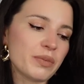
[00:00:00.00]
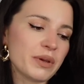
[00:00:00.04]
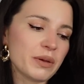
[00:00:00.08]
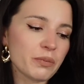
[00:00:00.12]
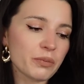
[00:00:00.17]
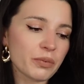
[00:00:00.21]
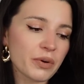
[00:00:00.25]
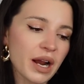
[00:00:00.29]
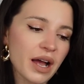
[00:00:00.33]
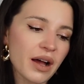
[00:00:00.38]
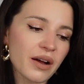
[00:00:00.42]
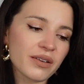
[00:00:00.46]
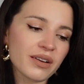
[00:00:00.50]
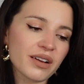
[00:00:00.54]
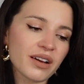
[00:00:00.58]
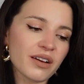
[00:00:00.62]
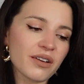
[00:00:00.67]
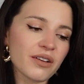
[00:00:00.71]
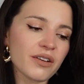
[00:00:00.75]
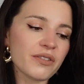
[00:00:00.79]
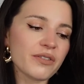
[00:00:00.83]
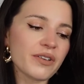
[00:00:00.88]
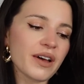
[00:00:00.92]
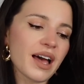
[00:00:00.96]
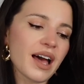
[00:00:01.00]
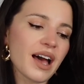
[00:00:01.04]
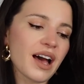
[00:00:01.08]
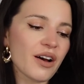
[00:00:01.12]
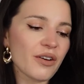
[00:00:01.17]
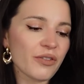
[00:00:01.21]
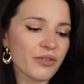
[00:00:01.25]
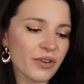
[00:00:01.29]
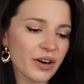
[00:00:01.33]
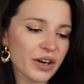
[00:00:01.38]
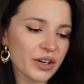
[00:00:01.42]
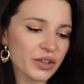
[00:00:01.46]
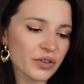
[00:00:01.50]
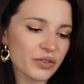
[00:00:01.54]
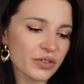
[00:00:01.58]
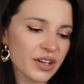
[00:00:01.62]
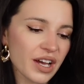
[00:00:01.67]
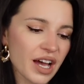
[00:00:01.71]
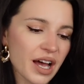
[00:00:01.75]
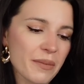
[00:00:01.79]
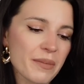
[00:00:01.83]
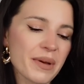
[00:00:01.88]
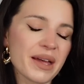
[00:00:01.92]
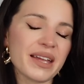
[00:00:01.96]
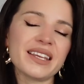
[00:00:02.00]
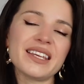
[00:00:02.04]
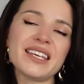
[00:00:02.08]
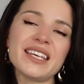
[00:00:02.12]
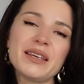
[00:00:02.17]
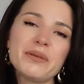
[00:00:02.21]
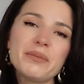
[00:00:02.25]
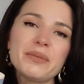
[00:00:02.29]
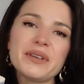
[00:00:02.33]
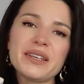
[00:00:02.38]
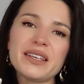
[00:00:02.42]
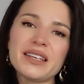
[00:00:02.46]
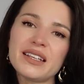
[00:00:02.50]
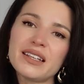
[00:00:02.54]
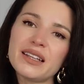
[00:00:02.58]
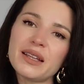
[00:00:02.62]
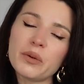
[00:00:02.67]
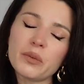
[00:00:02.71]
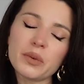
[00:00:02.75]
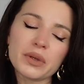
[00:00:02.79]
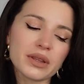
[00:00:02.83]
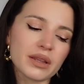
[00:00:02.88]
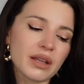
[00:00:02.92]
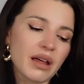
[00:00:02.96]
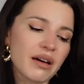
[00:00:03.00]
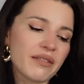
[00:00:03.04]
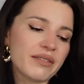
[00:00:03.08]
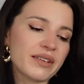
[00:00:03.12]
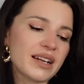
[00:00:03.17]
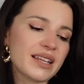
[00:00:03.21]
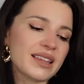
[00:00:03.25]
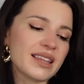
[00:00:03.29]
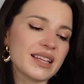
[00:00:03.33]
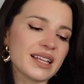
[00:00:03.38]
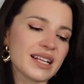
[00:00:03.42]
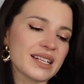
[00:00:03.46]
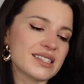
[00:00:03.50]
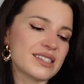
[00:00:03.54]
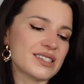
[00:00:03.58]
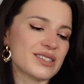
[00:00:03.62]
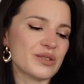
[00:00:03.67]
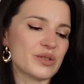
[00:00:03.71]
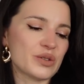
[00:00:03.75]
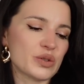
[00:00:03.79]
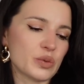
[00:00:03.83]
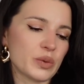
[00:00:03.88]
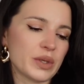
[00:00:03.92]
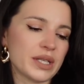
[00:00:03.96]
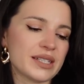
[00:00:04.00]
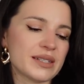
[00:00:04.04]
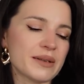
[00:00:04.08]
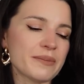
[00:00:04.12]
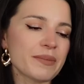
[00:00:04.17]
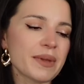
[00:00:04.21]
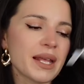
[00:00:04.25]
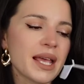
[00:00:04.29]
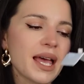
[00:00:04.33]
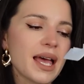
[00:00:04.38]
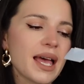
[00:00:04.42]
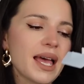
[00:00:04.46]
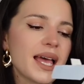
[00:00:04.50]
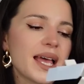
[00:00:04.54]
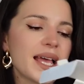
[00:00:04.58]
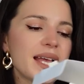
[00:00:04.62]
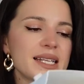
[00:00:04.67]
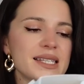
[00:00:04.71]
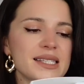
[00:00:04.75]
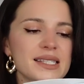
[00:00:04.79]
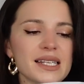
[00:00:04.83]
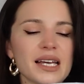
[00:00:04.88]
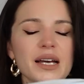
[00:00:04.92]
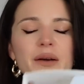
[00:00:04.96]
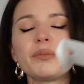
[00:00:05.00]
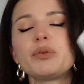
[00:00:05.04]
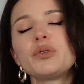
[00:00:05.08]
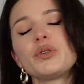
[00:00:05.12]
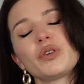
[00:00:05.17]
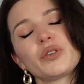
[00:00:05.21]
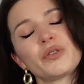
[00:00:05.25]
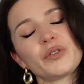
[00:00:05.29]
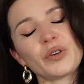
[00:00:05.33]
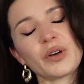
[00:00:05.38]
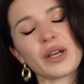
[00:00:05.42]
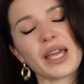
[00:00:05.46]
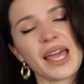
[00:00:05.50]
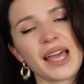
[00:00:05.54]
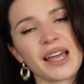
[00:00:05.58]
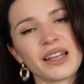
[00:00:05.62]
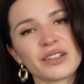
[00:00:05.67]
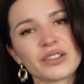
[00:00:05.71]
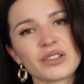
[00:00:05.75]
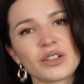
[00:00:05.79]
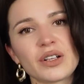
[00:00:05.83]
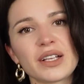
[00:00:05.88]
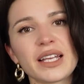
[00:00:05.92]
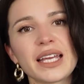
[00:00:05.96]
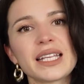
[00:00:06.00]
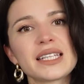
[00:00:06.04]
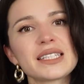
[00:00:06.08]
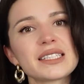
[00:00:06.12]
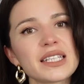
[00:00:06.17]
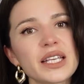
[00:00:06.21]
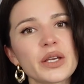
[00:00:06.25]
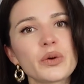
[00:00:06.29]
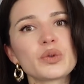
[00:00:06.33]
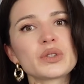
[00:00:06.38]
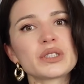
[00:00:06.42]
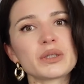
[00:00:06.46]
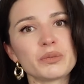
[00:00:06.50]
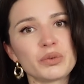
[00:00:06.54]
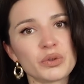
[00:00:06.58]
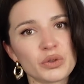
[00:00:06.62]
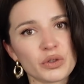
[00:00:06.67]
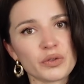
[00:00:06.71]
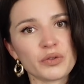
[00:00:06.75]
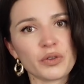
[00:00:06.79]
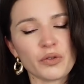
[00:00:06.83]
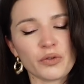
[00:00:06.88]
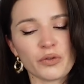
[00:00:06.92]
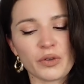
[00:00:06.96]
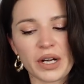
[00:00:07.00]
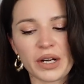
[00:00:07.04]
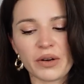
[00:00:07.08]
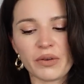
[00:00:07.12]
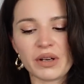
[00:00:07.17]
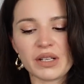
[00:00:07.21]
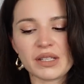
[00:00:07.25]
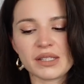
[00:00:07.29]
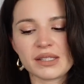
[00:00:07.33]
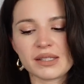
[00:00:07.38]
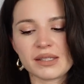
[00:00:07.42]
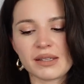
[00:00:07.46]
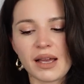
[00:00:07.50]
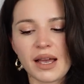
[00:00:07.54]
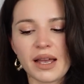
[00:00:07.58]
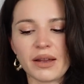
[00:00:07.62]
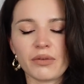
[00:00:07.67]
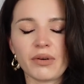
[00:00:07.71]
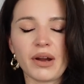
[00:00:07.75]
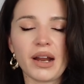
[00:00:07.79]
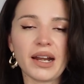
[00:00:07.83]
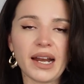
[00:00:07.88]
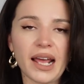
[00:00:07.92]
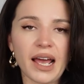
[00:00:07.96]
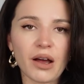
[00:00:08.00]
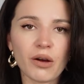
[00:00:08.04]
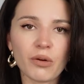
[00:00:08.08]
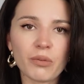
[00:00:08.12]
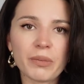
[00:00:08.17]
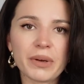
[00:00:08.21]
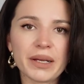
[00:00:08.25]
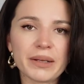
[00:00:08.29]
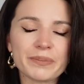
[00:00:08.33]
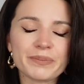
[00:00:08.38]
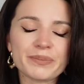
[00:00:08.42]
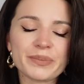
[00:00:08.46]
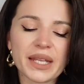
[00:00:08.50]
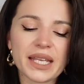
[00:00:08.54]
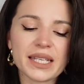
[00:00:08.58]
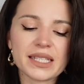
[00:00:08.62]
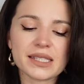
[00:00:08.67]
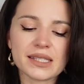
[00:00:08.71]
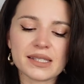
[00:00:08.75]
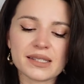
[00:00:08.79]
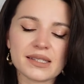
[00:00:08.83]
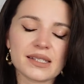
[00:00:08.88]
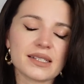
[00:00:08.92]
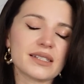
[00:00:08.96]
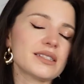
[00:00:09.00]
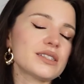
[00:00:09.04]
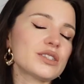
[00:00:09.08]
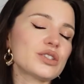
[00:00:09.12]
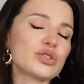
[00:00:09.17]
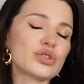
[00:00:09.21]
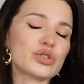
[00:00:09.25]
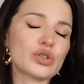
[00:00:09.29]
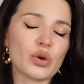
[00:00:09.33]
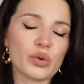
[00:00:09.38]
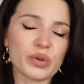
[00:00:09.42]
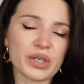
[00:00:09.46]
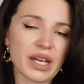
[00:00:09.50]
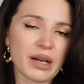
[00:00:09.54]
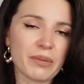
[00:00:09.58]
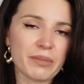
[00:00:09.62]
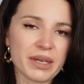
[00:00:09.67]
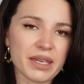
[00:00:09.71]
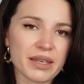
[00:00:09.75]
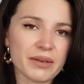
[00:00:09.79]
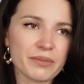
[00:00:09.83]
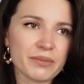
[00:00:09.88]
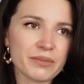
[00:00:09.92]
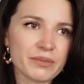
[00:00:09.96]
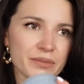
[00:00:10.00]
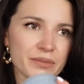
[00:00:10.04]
Be proud of how far you've come and keep healing with love. And I think that's so sweet. It's a beautiful candle. It was a beautiful fragrance. I ran out, but it's so yummy.